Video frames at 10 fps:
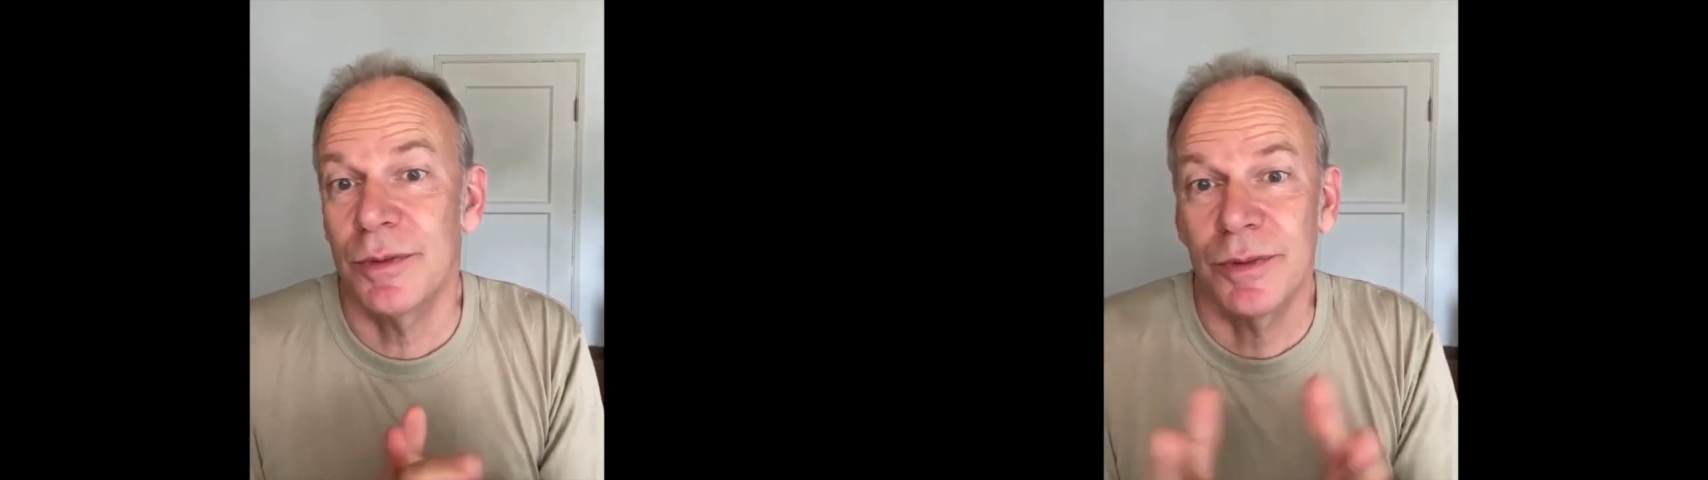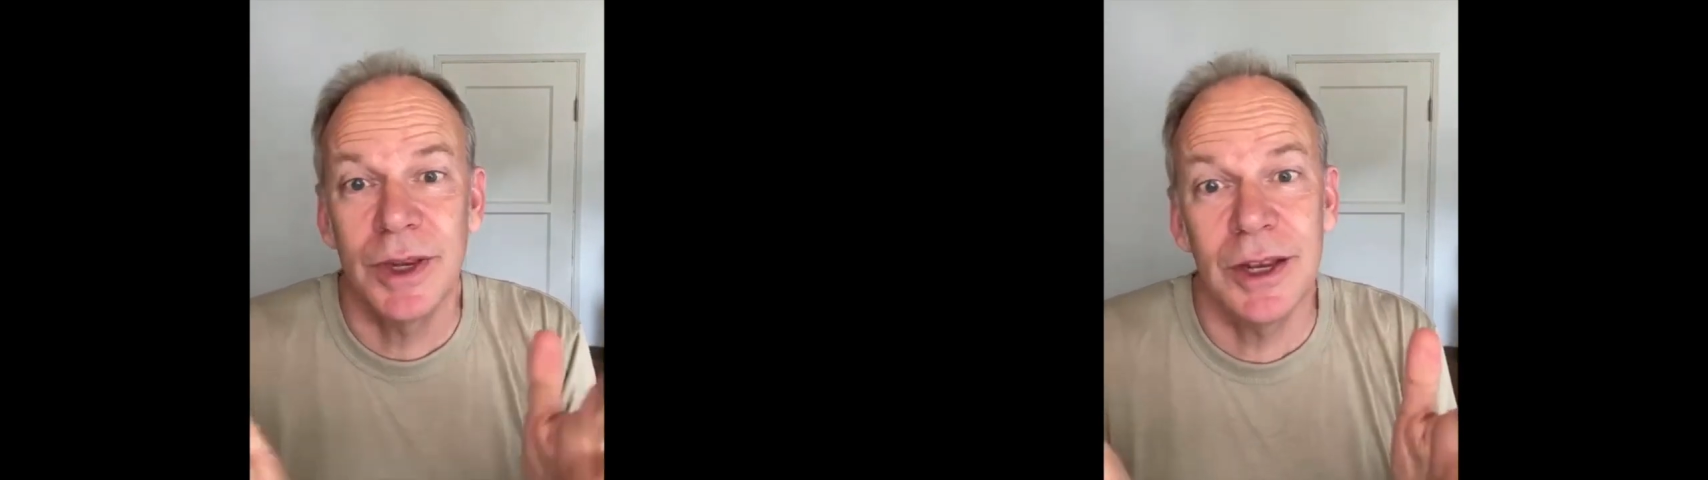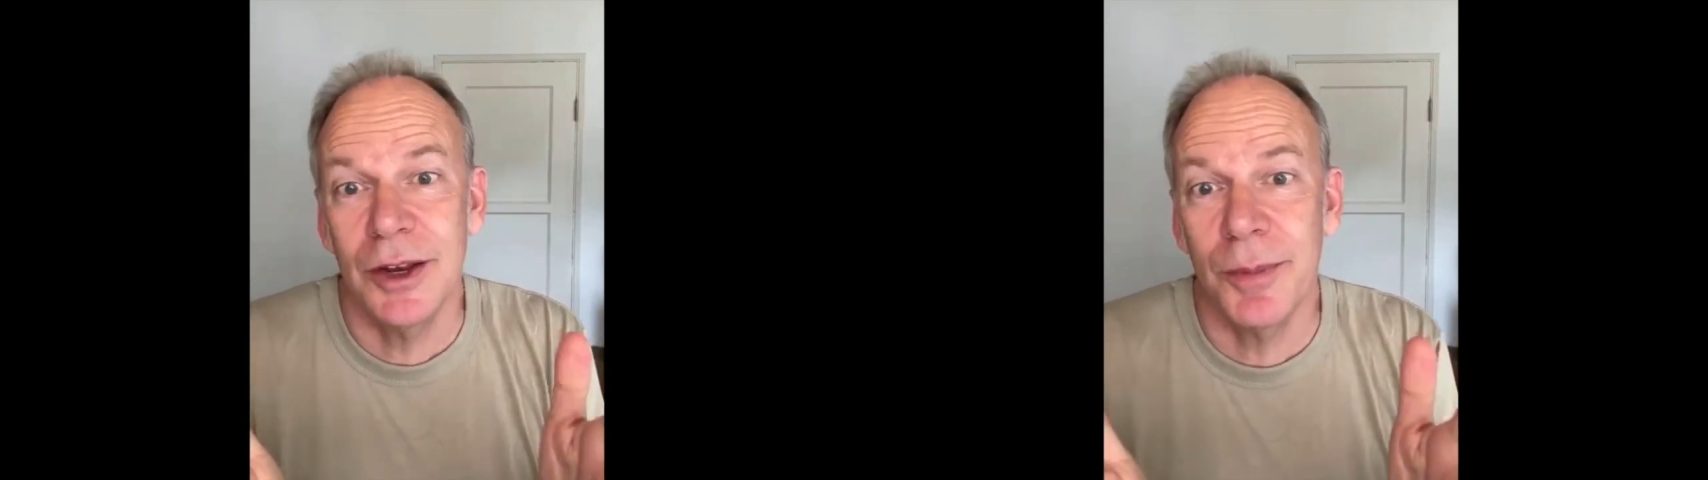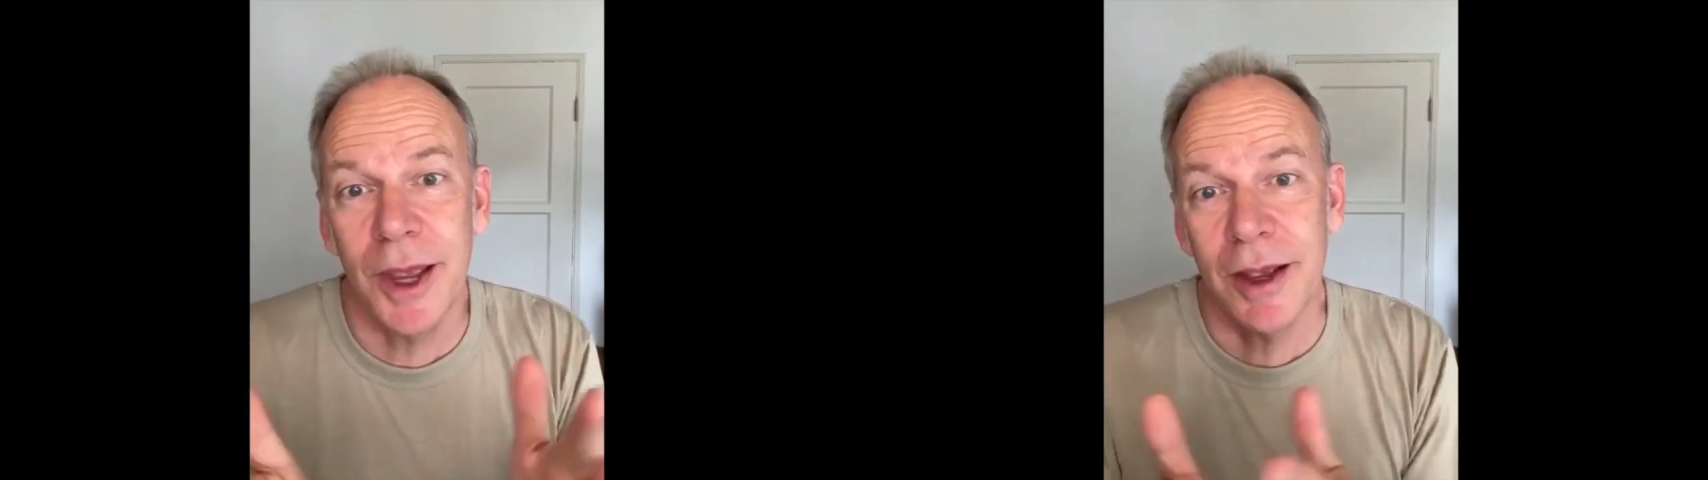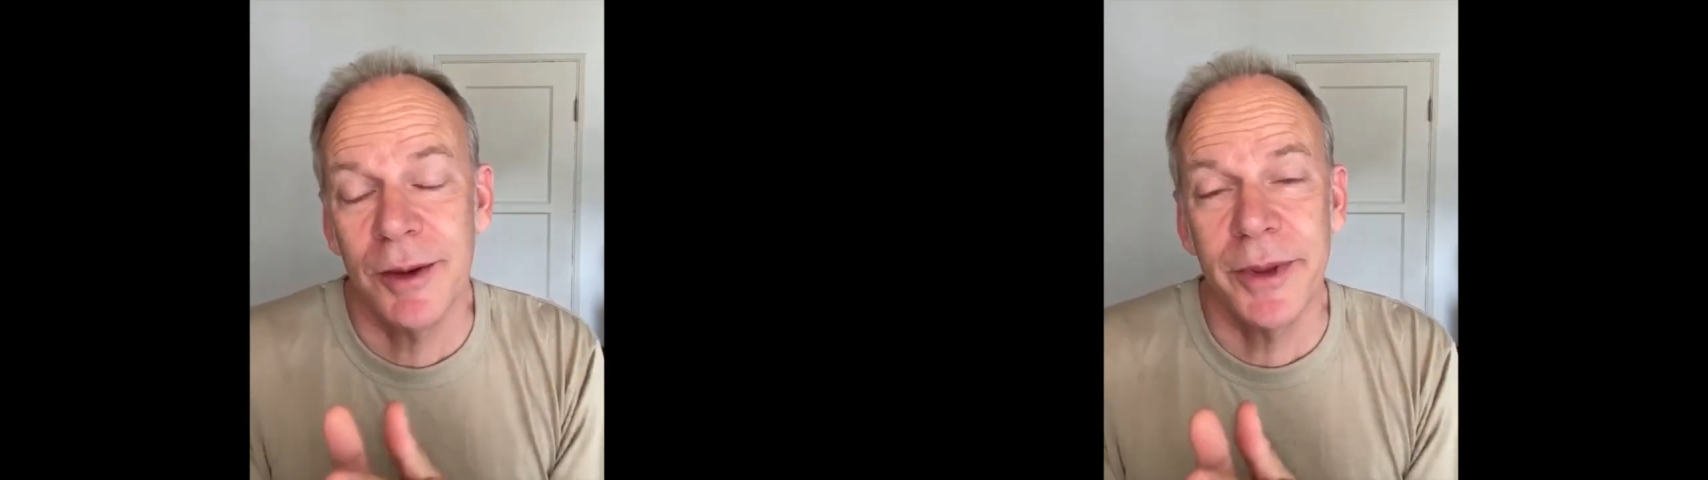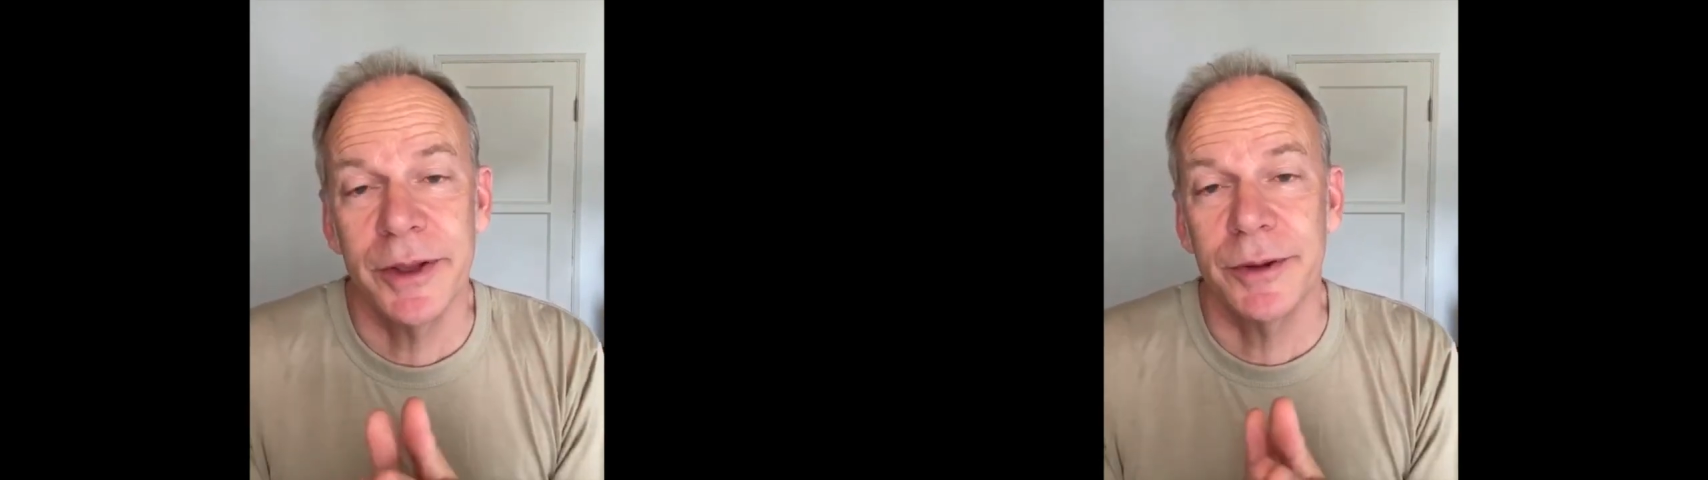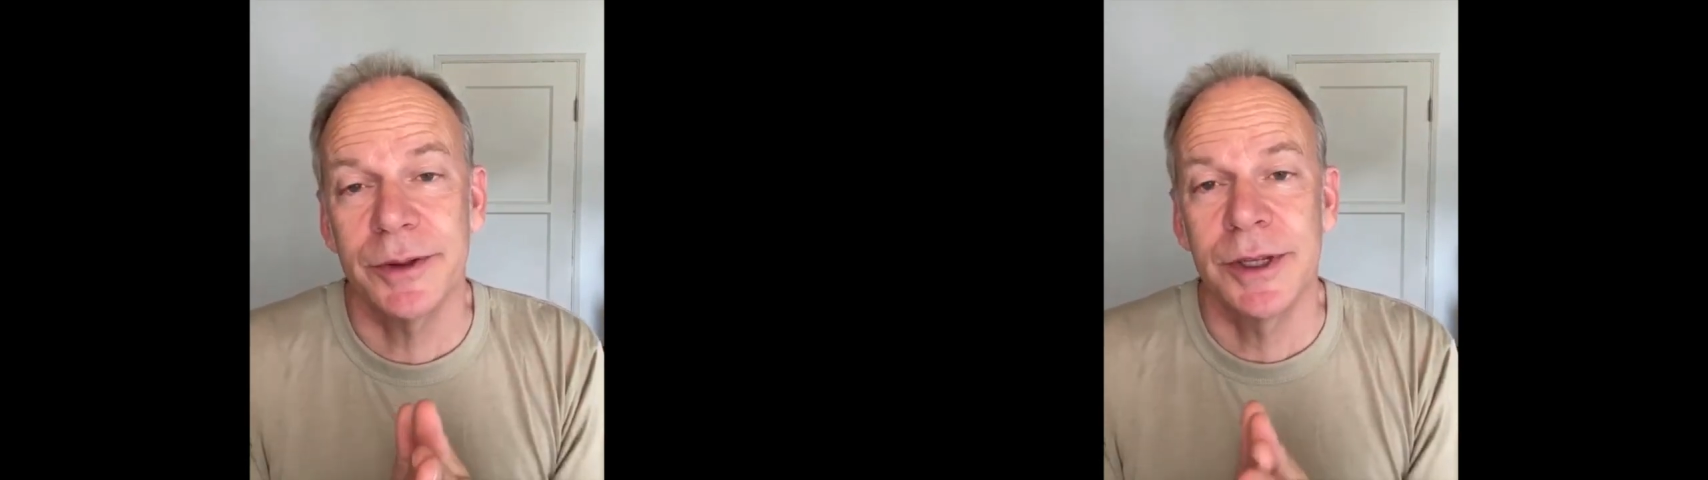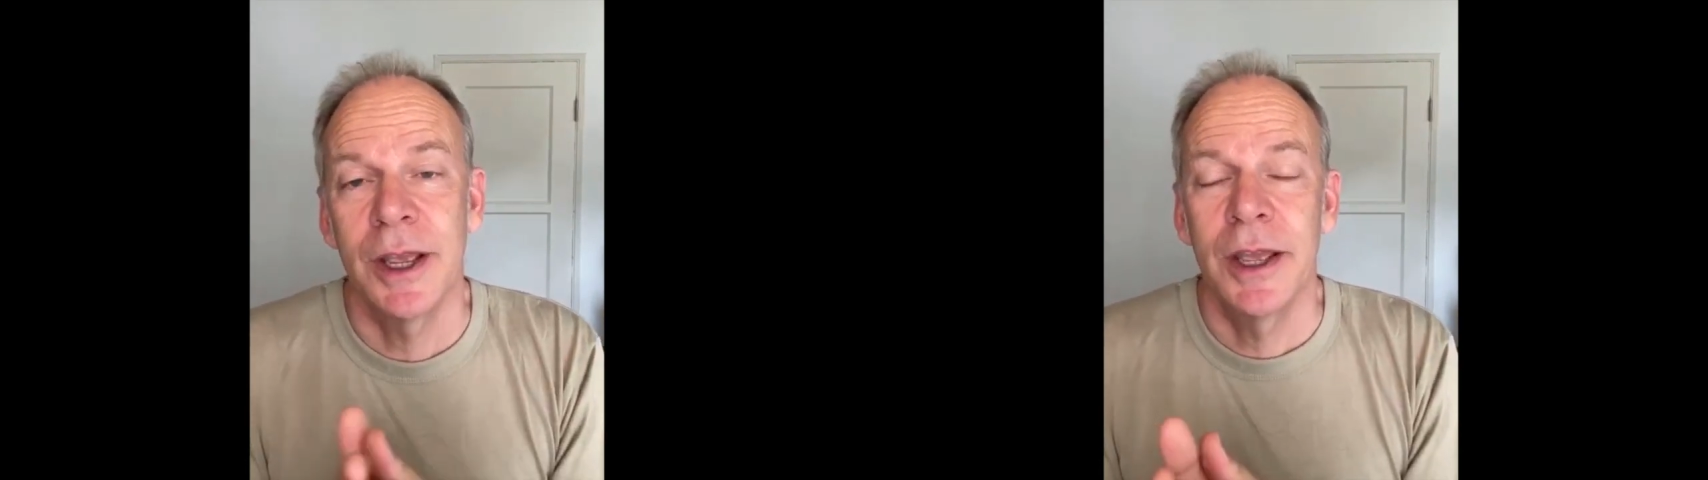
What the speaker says: needing to pay our bills